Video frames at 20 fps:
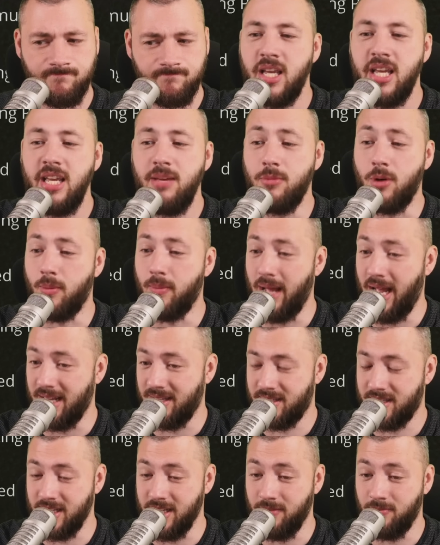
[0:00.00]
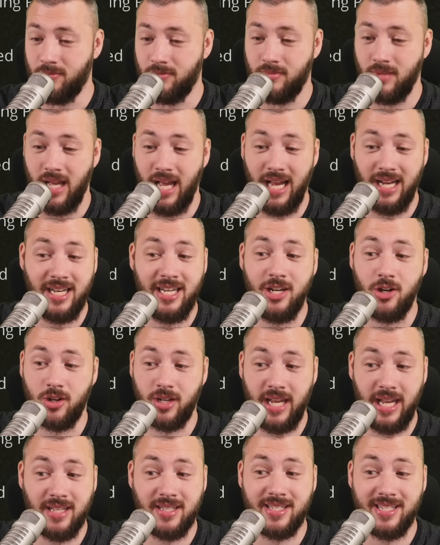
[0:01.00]
Hemomancy. And here it
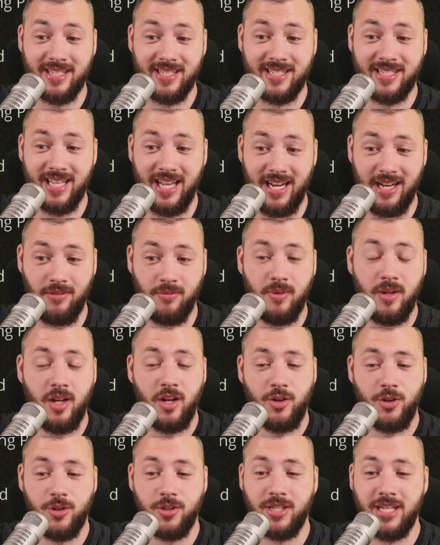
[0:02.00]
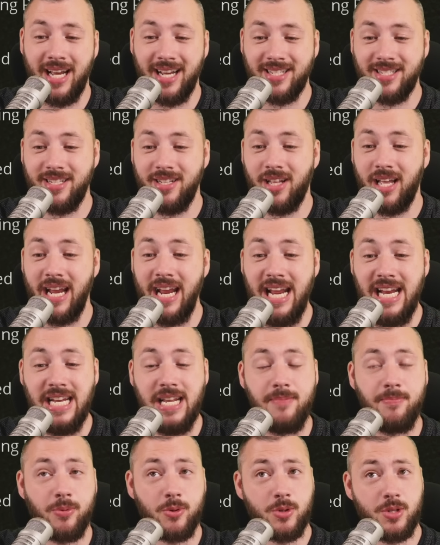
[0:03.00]
gets insane. Your attacks deal
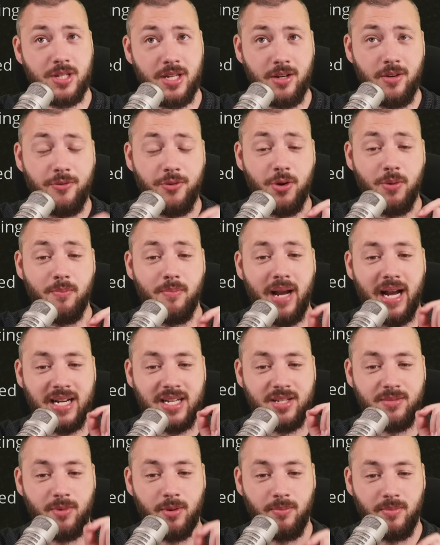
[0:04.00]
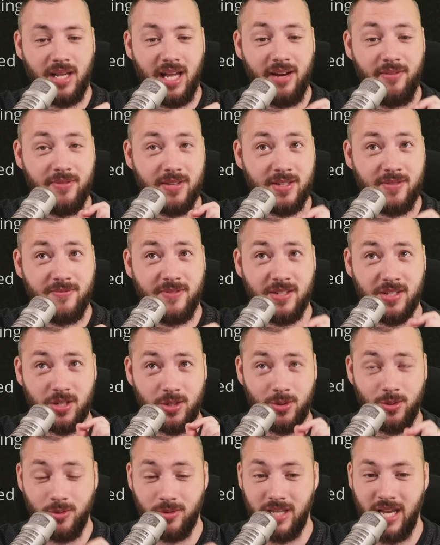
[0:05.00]
80% of your maximum life as
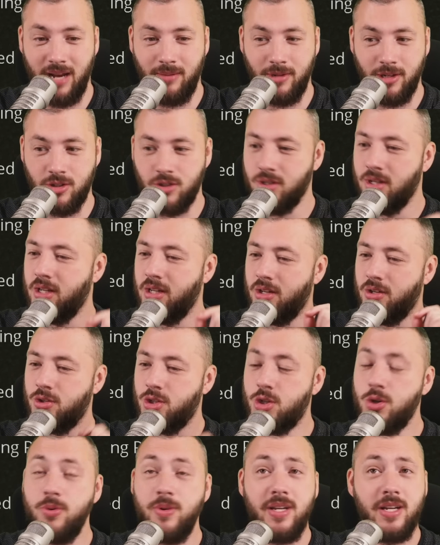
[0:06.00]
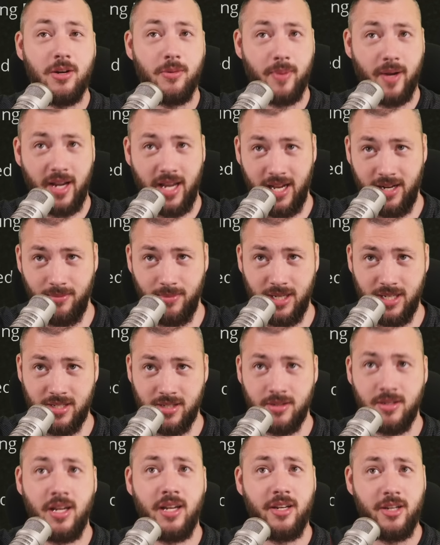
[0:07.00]
physical damage to nearby enemies.
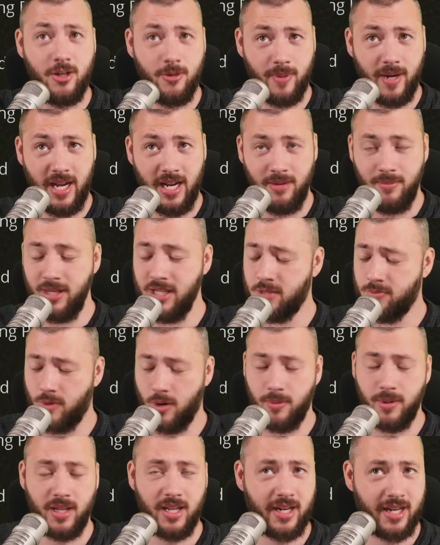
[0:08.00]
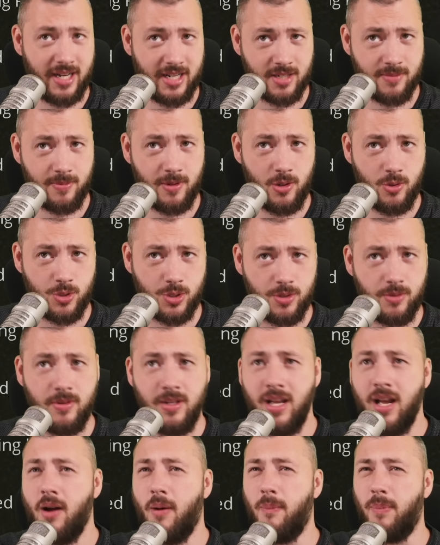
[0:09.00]
Nearby enemies, probably like an explosion.
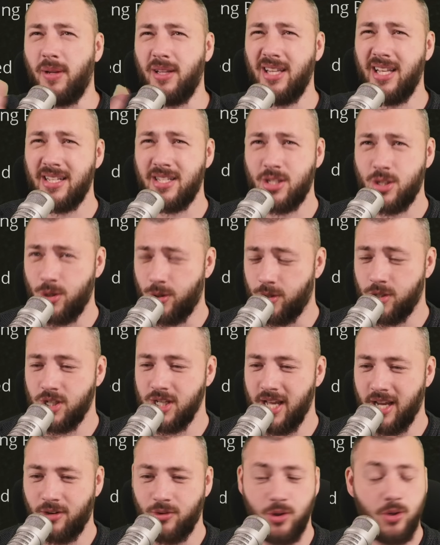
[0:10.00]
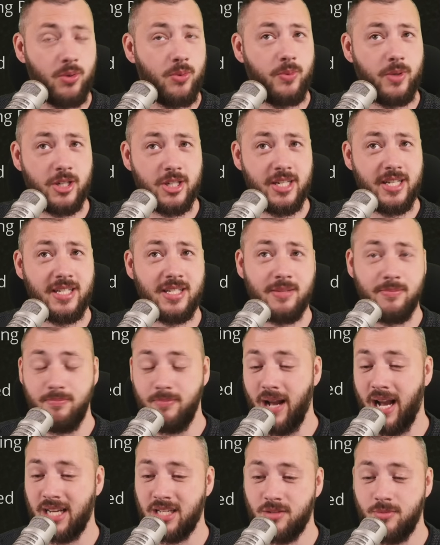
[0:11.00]
Blood Surge Necro, which needs
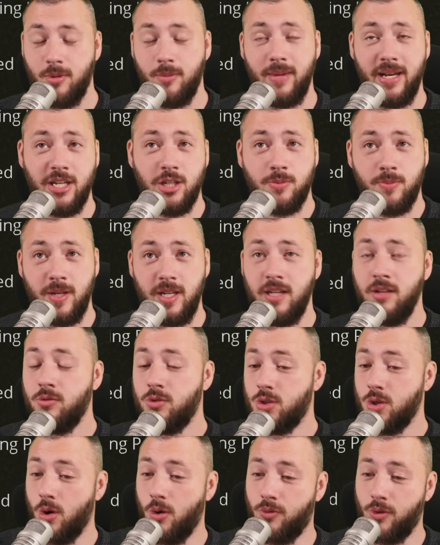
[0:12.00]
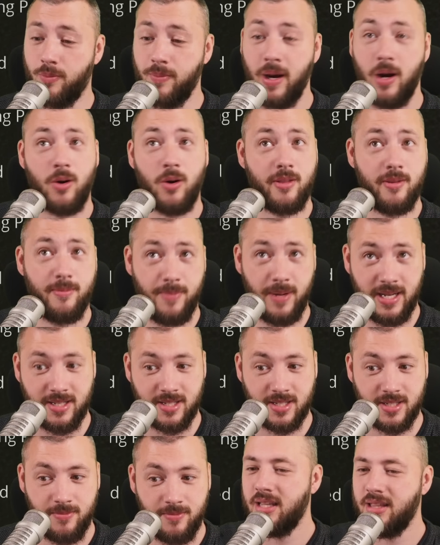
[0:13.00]
maximum HP to overpower the
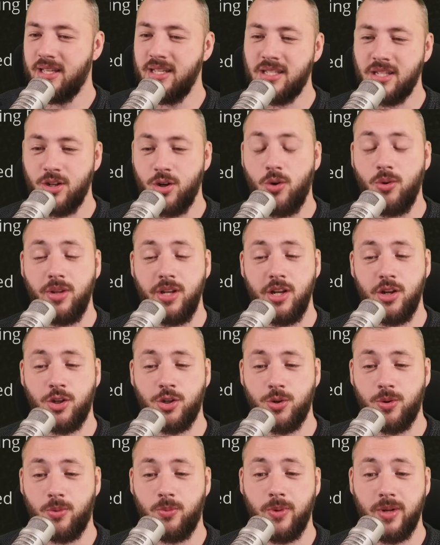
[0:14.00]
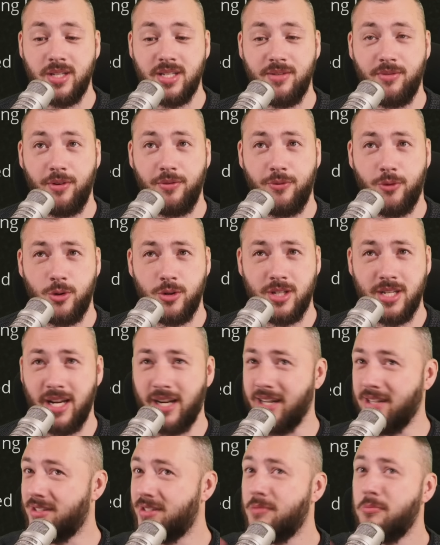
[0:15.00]
best. This can only occur once every 4
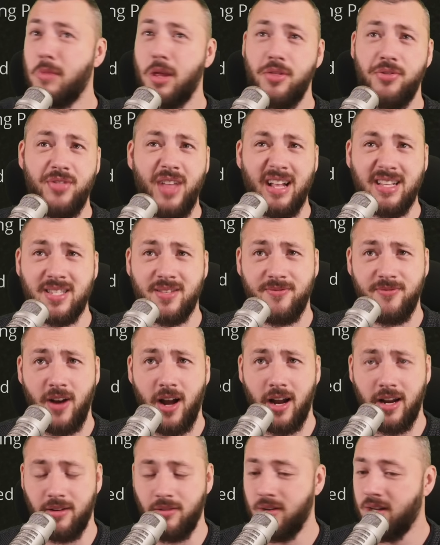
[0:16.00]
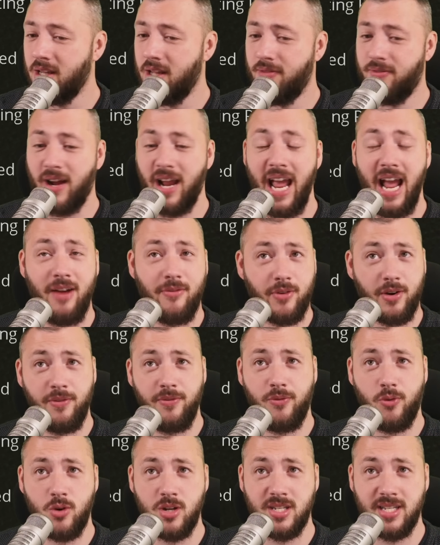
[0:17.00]
seconds. That's fine. If I every
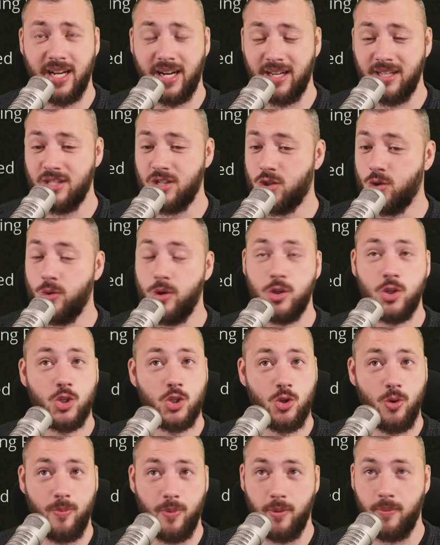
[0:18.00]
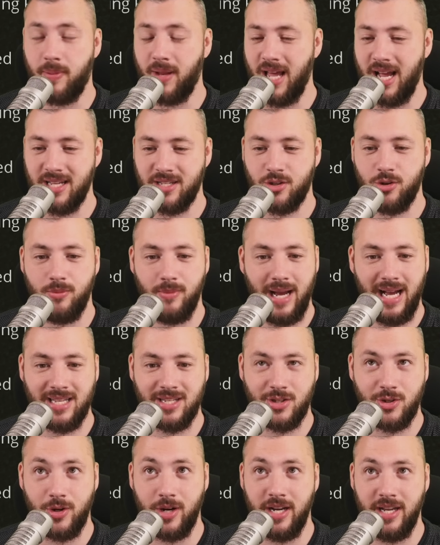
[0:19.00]
4 seconds do a Super Blaster
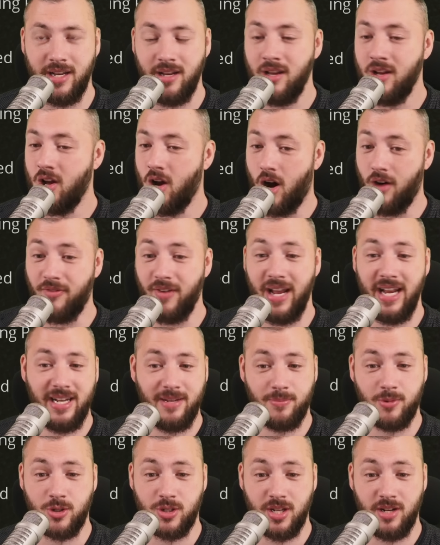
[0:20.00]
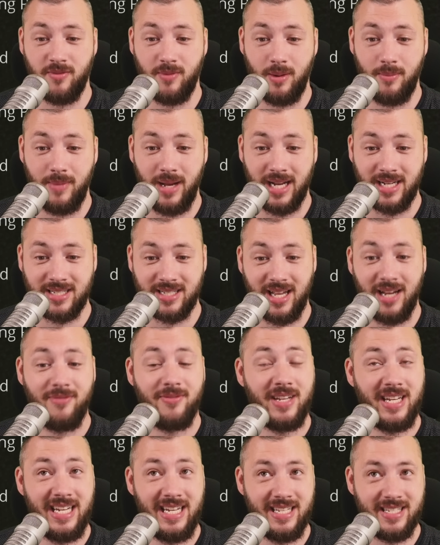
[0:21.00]
Master hit of 80% of my max life,
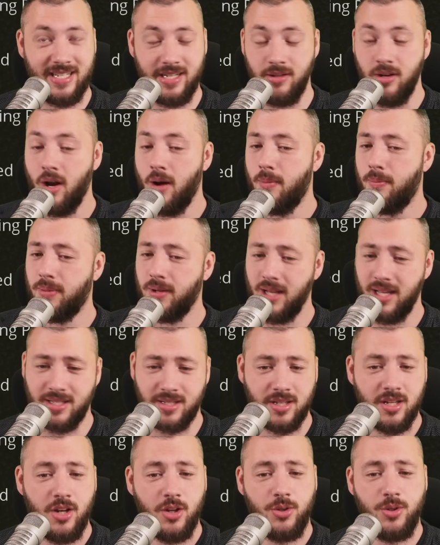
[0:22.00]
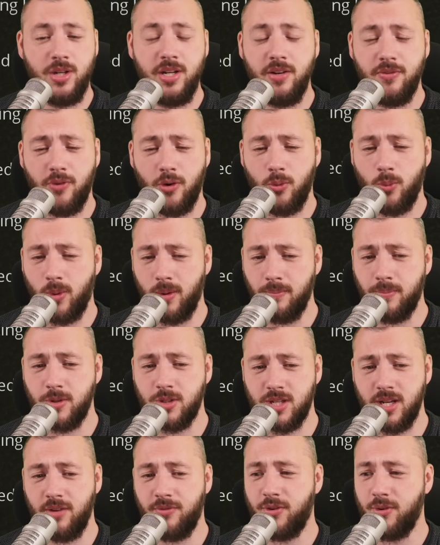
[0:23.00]
easy. Plus, you heal for
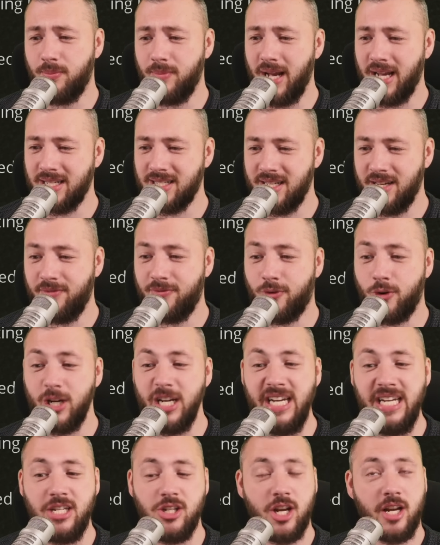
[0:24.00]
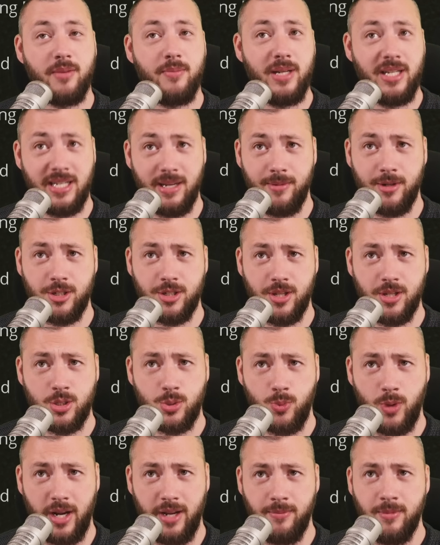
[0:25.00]
1% of your max life for each enemy damage this
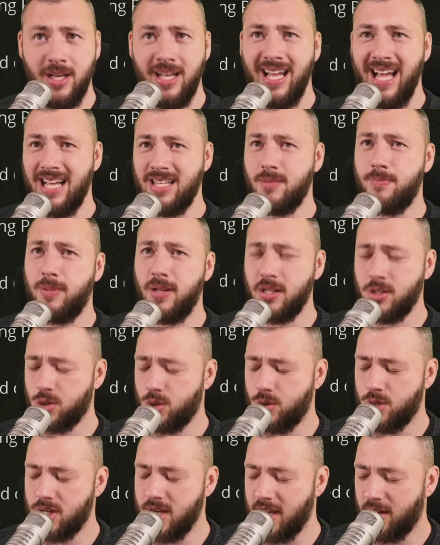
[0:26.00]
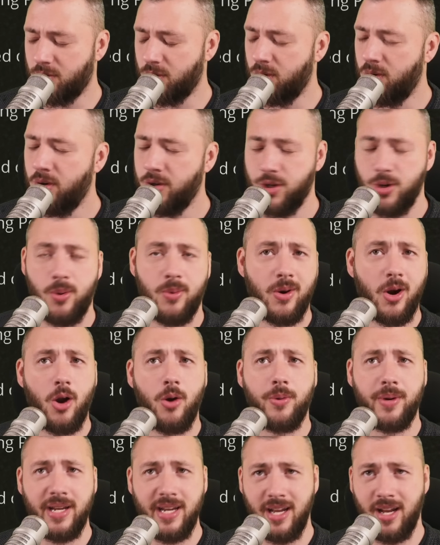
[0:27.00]
way. As a Blood Surge Necro, you're
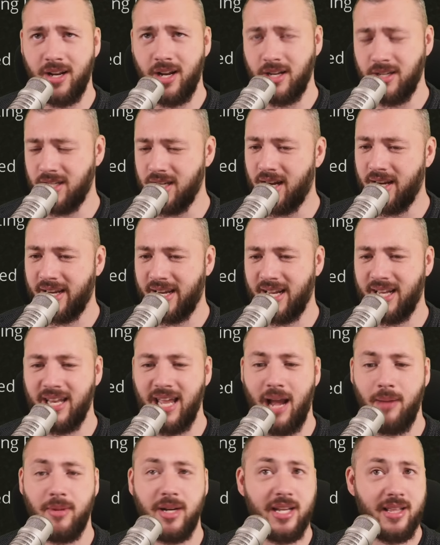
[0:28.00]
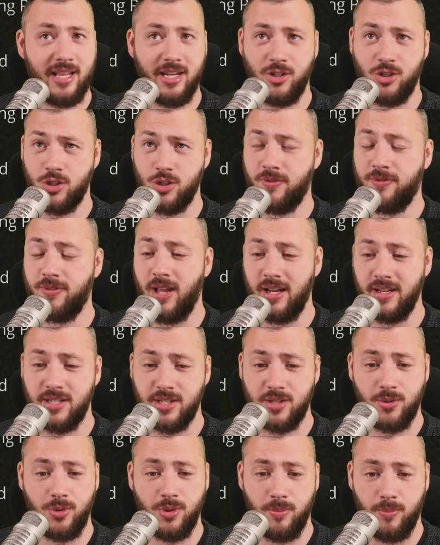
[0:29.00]
already an Undying Calamity that just flies
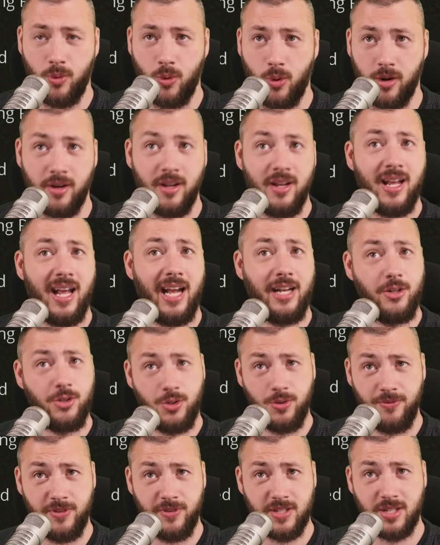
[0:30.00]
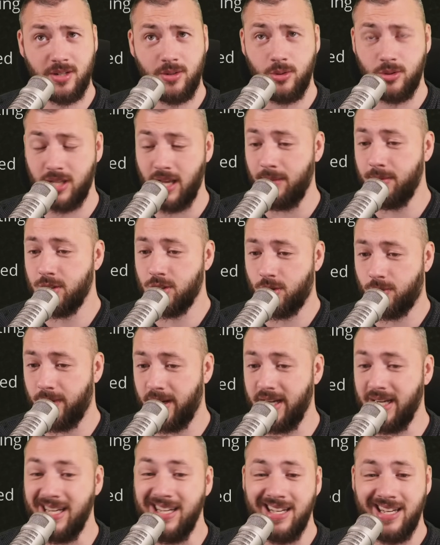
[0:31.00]
through the board. And you do physical damage
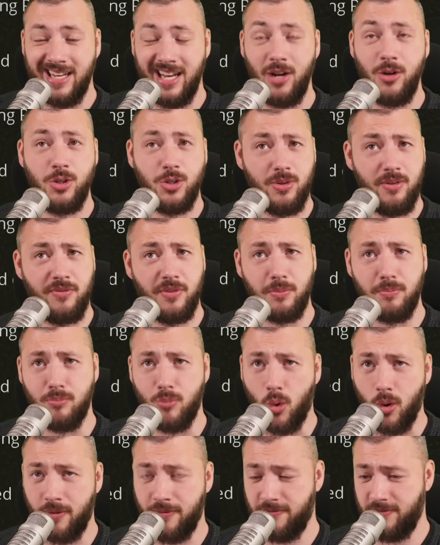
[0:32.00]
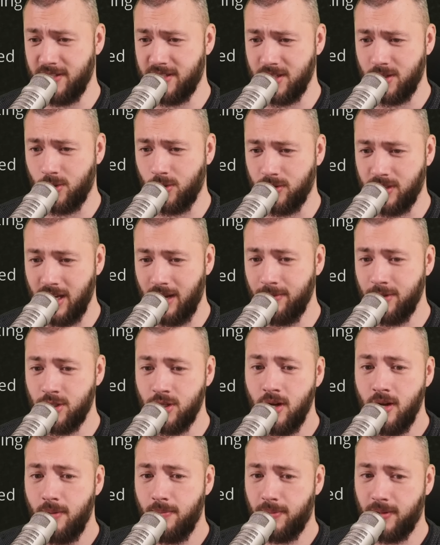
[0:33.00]
already. Now you do even more physical damage,
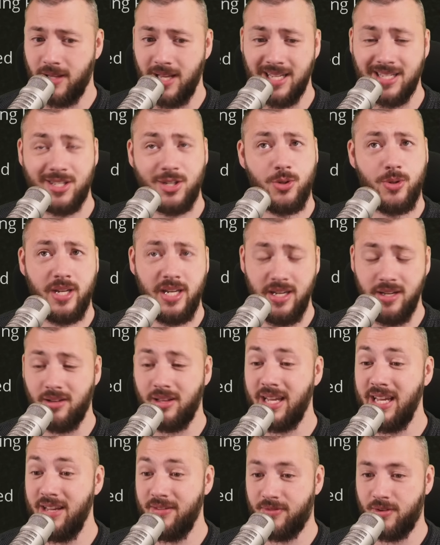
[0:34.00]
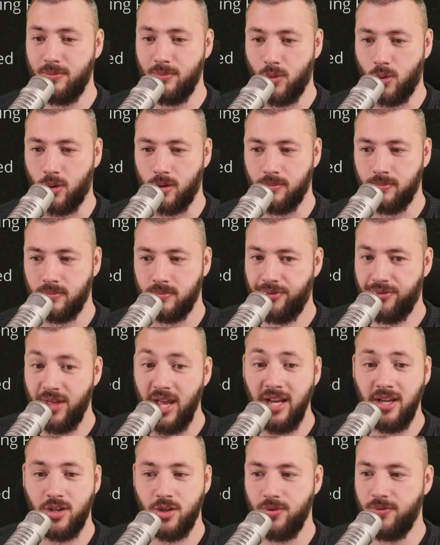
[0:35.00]
plus you heal even more.
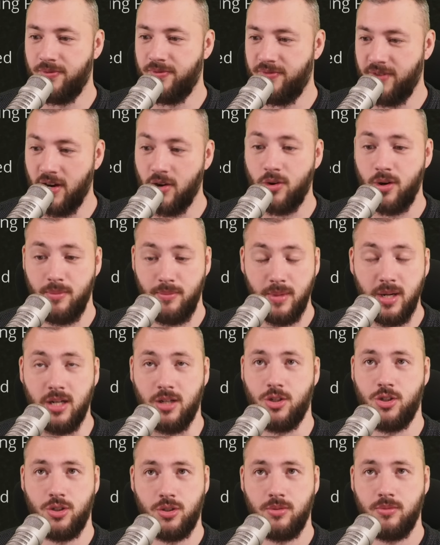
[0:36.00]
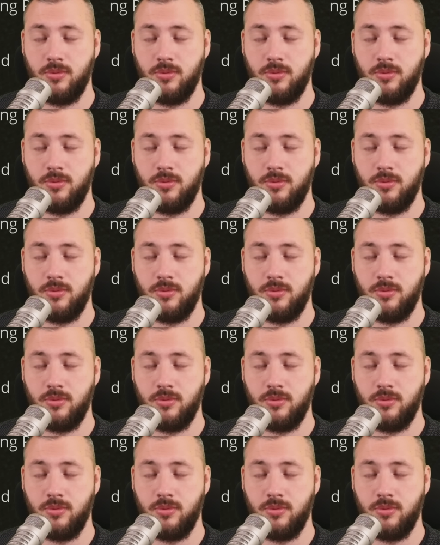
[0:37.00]
Thank you very much.